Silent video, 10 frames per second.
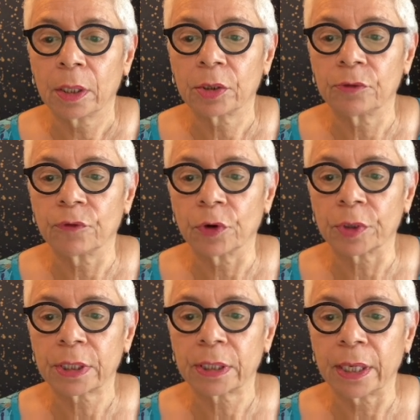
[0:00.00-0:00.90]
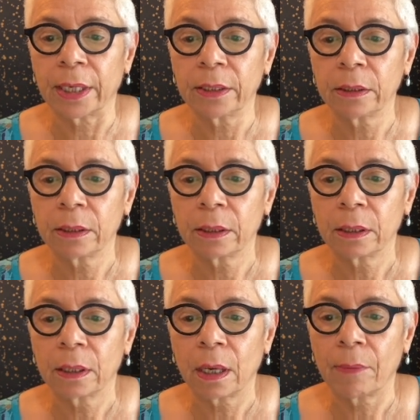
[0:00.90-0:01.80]
ConvertKit
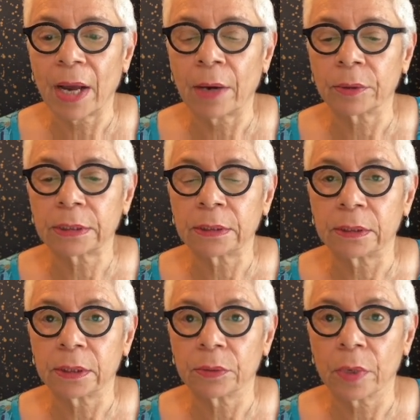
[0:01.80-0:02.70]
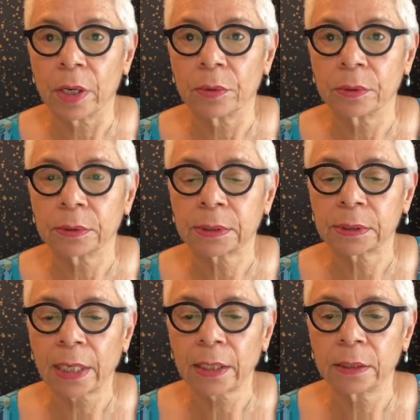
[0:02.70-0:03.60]
about 0
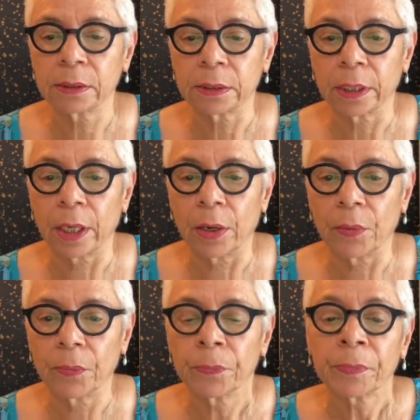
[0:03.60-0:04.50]
seconds ago.